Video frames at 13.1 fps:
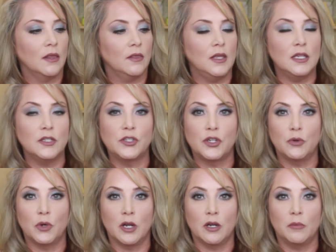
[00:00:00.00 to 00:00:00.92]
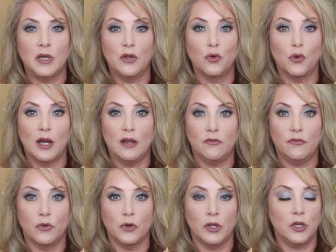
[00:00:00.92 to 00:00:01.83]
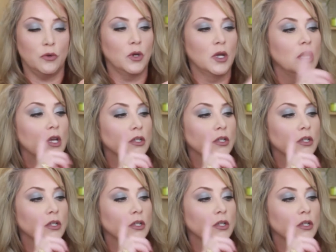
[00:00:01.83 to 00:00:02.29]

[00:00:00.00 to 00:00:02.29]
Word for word: these two are going to be great for you.